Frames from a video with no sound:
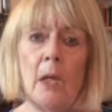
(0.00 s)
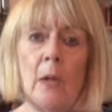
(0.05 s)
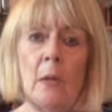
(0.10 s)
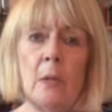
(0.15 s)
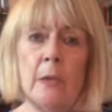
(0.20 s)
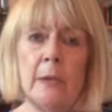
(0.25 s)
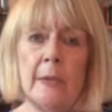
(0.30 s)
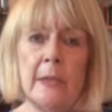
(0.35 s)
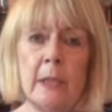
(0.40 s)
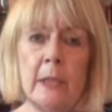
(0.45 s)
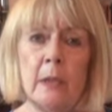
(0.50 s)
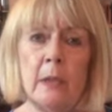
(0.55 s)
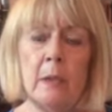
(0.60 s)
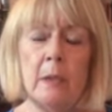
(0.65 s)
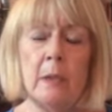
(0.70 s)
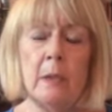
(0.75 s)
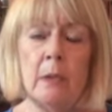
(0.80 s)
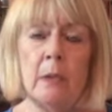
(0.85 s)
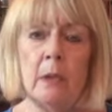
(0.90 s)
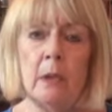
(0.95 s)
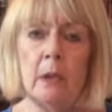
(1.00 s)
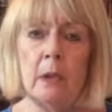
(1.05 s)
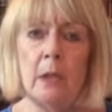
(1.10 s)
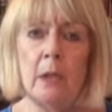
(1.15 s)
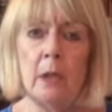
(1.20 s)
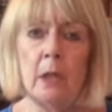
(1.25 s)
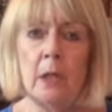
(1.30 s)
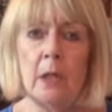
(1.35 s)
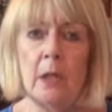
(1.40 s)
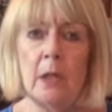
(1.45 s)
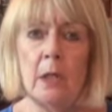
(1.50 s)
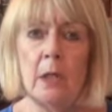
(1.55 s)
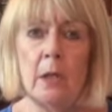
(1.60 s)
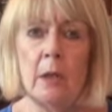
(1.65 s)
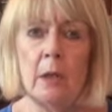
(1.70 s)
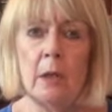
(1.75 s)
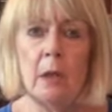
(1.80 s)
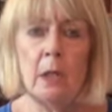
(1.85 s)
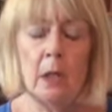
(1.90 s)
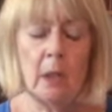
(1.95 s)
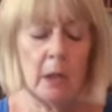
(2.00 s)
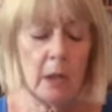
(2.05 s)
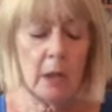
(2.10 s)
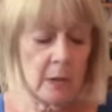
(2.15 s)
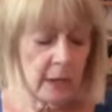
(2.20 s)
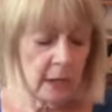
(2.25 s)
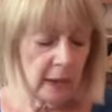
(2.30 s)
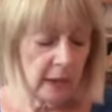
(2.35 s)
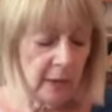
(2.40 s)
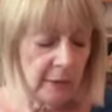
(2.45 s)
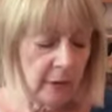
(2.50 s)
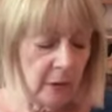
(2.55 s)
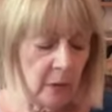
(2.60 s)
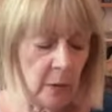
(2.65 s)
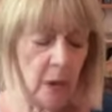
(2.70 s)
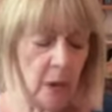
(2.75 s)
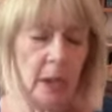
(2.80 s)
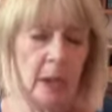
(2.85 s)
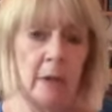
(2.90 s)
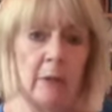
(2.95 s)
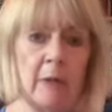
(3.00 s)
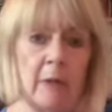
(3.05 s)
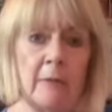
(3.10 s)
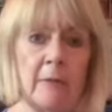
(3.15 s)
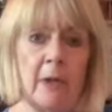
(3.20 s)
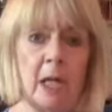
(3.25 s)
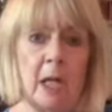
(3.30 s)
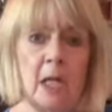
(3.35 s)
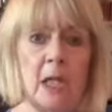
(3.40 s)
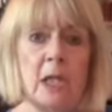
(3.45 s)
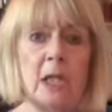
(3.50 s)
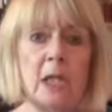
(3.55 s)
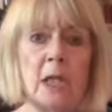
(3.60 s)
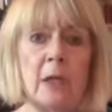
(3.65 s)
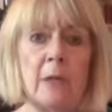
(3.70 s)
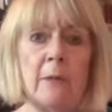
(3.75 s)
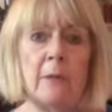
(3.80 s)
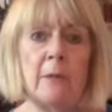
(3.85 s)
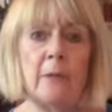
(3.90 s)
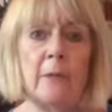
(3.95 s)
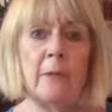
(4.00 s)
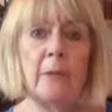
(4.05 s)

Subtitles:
And also going to give you a reflective